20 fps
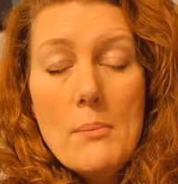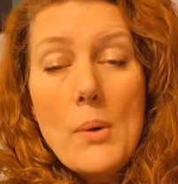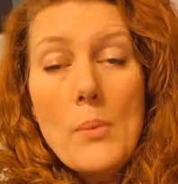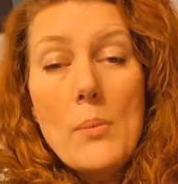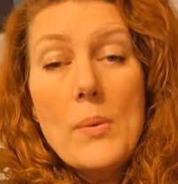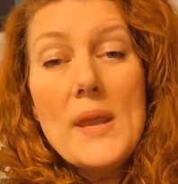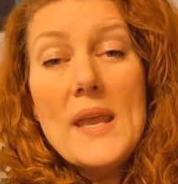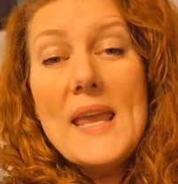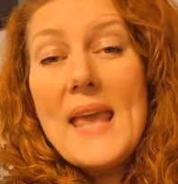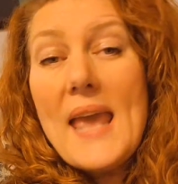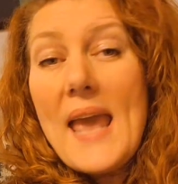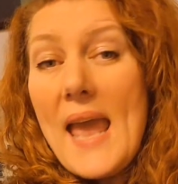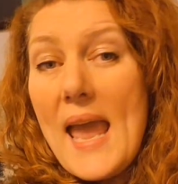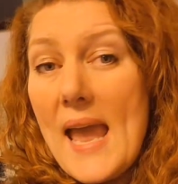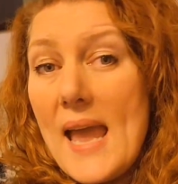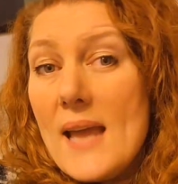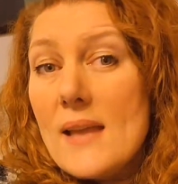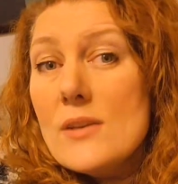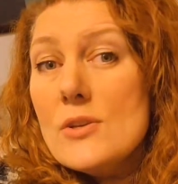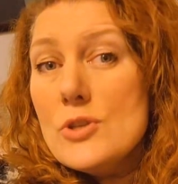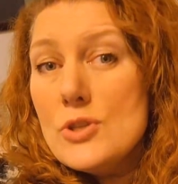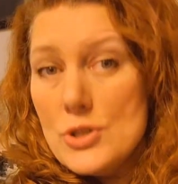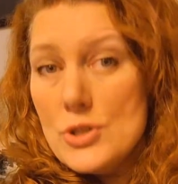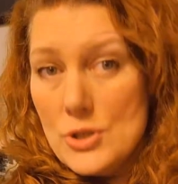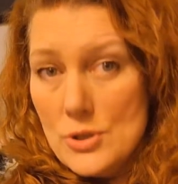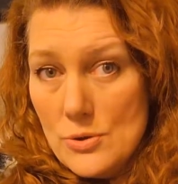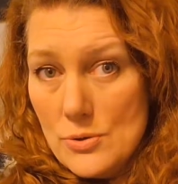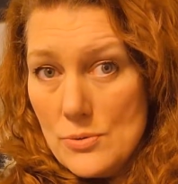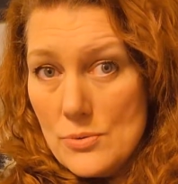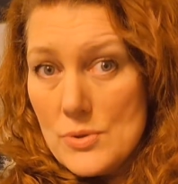But we can
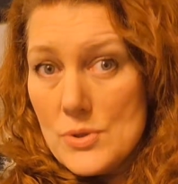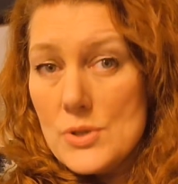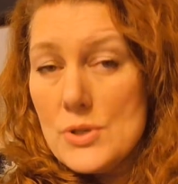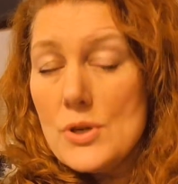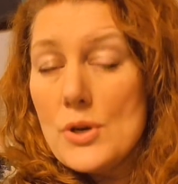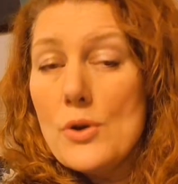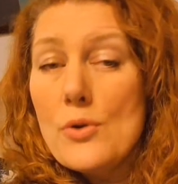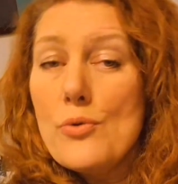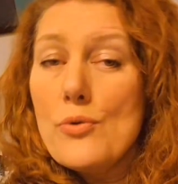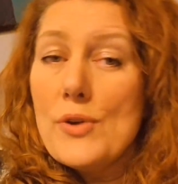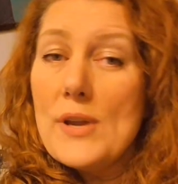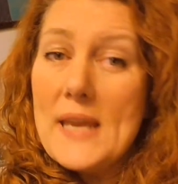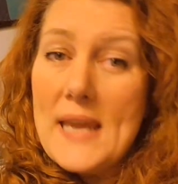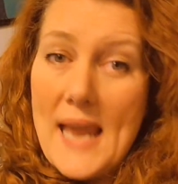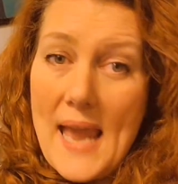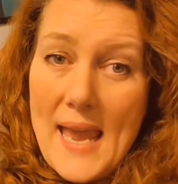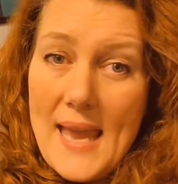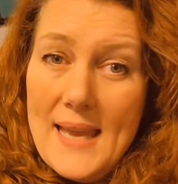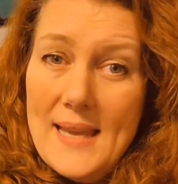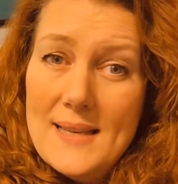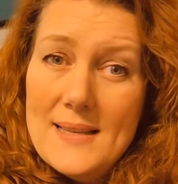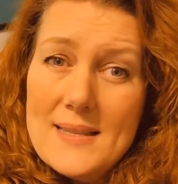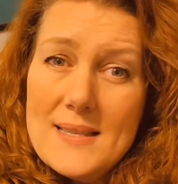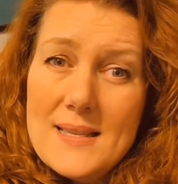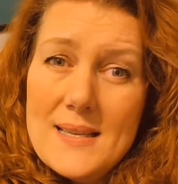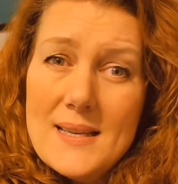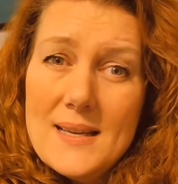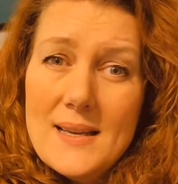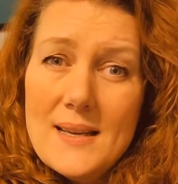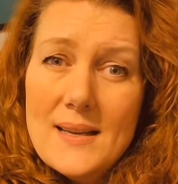choose to
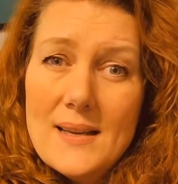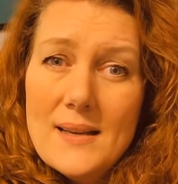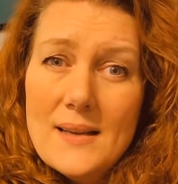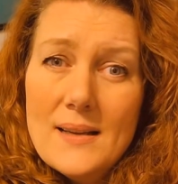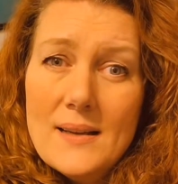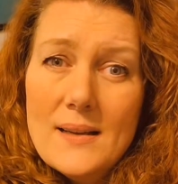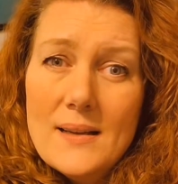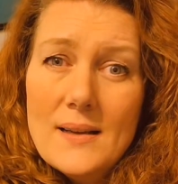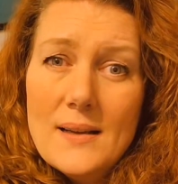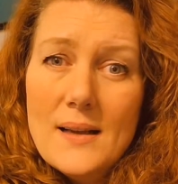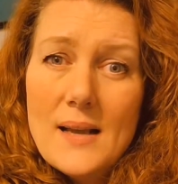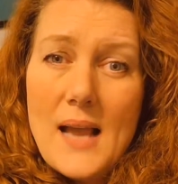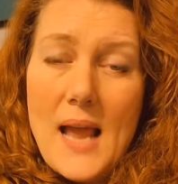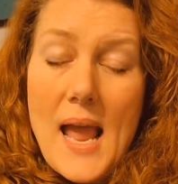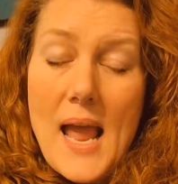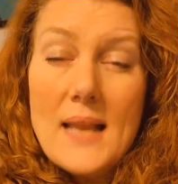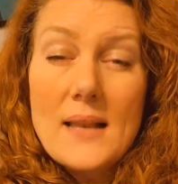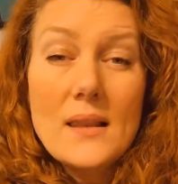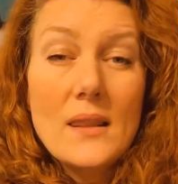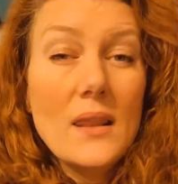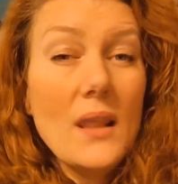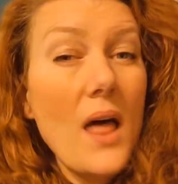create and